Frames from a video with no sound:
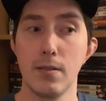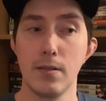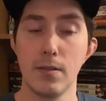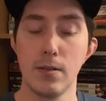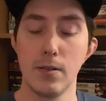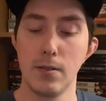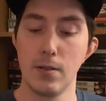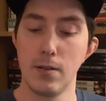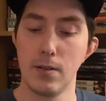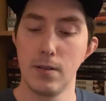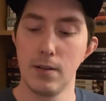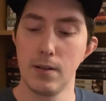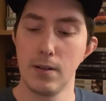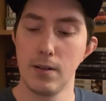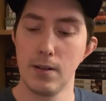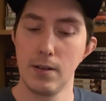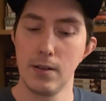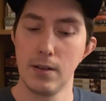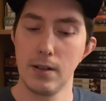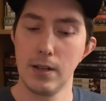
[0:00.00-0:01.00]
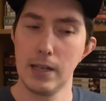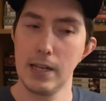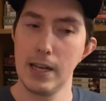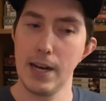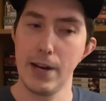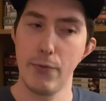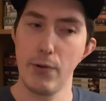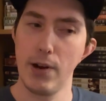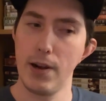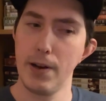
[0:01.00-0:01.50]
or
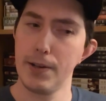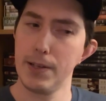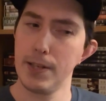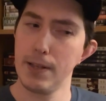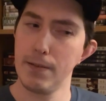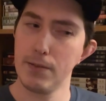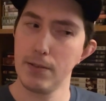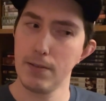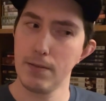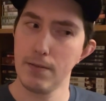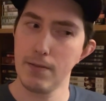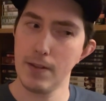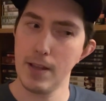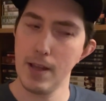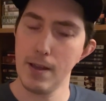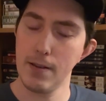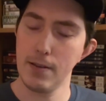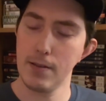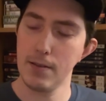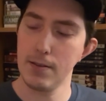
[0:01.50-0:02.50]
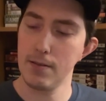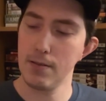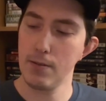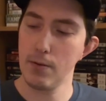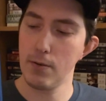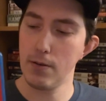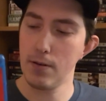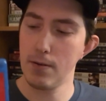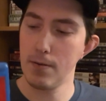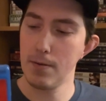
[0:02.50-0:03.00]
the relatives of his,
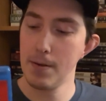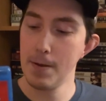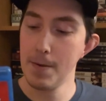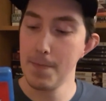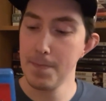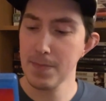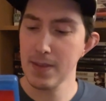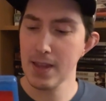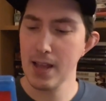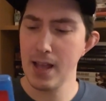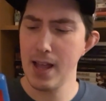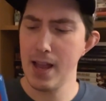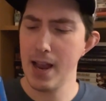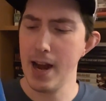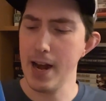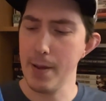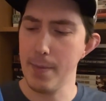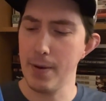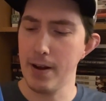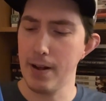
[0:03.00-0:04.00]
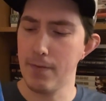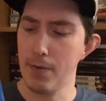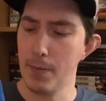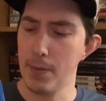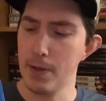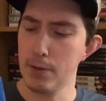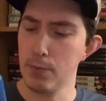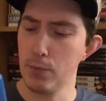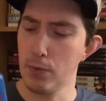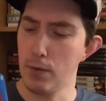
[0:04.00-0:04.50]
or anybody from
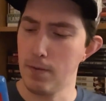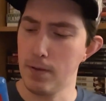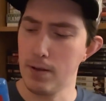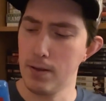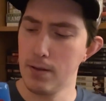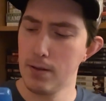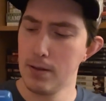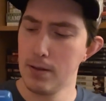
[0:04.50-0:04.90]
this movie.